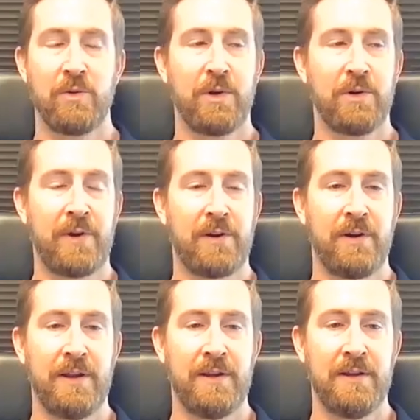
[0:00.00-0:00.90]
we're
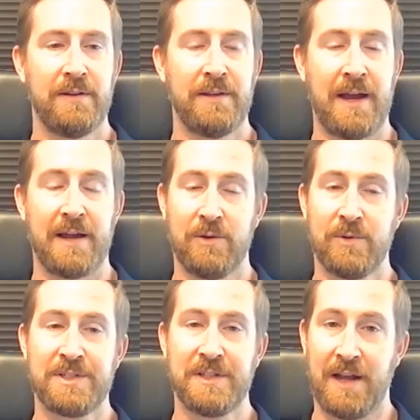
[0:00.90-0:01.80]
very, it
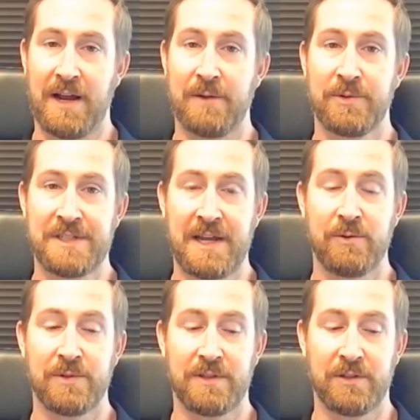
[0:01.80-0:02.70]
was, I would say
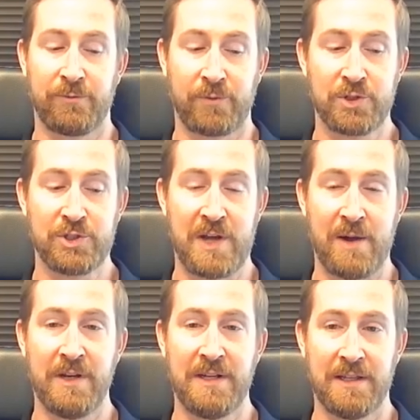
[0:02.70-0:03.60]
it was the first
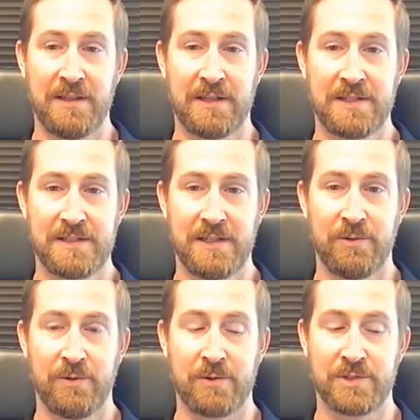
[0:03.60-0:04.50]
time we did this,
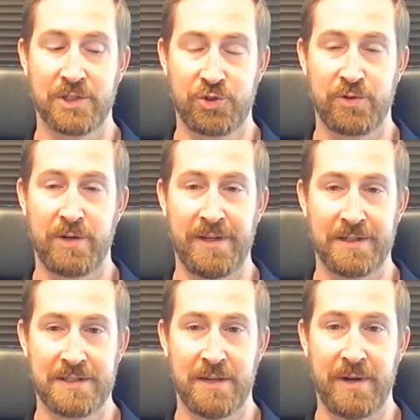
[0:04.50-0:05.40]
I was extremely
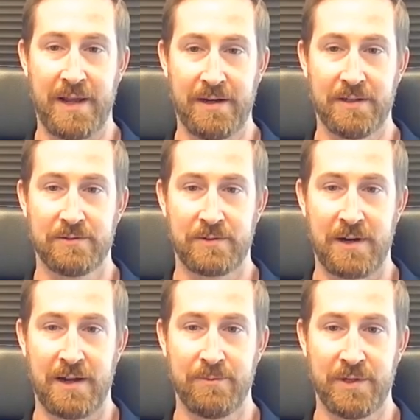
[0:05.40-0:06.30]
intimidated,
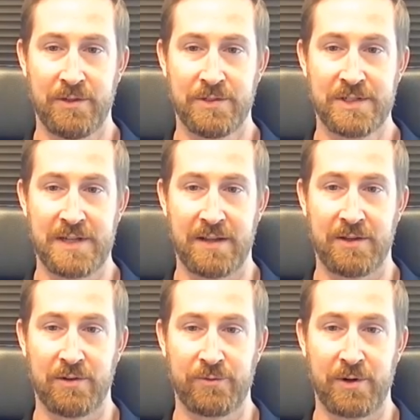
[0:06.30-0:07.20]
right? But you'd stand
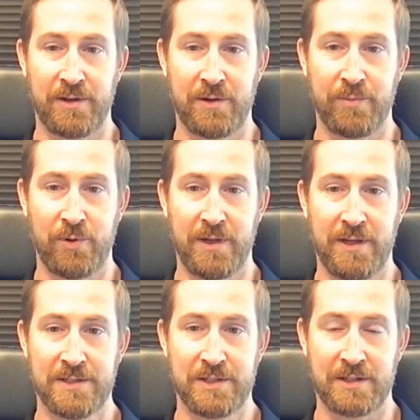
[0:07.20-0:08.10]
there in front of the
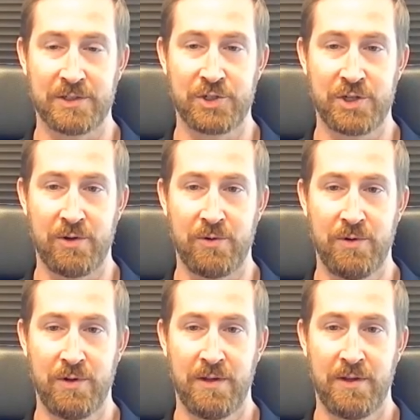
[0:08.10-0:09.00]
employees and you have to
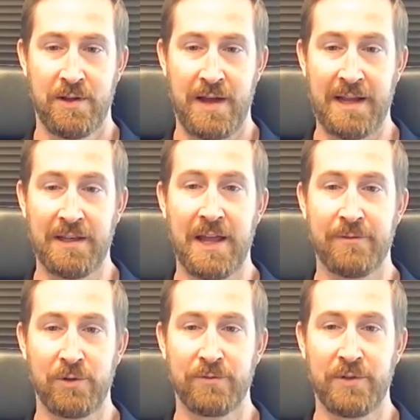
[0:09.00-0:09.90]
show a
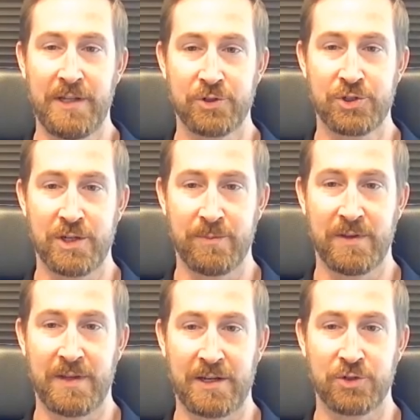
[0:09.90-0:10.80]
level of leadership
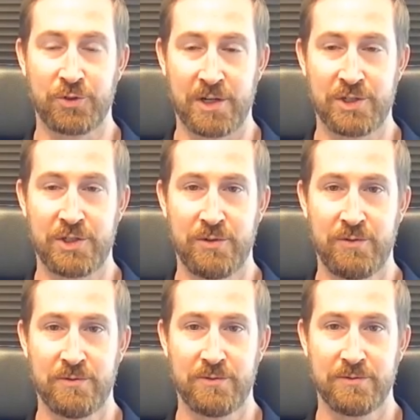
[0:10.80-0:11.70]
that they can trust
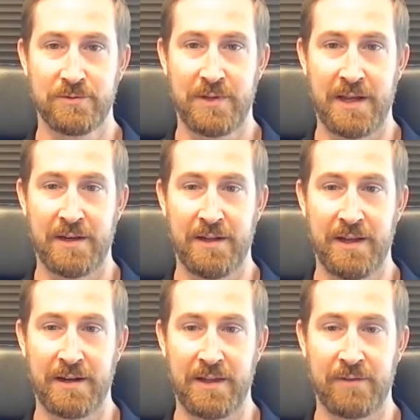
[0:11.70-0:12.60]
you, and
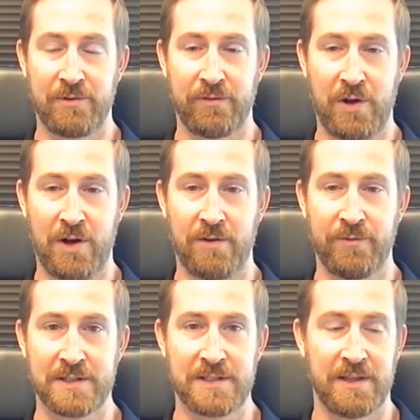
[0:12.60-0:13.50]
a level of
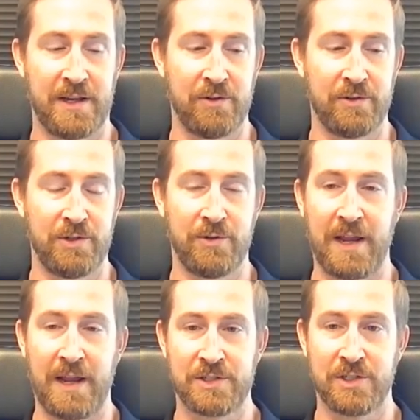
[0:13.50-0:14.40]
confidence that they know that you
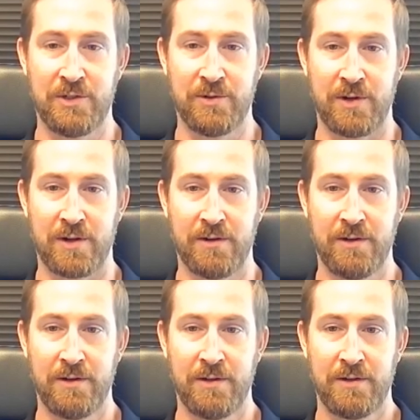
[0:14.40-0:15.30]
can execute on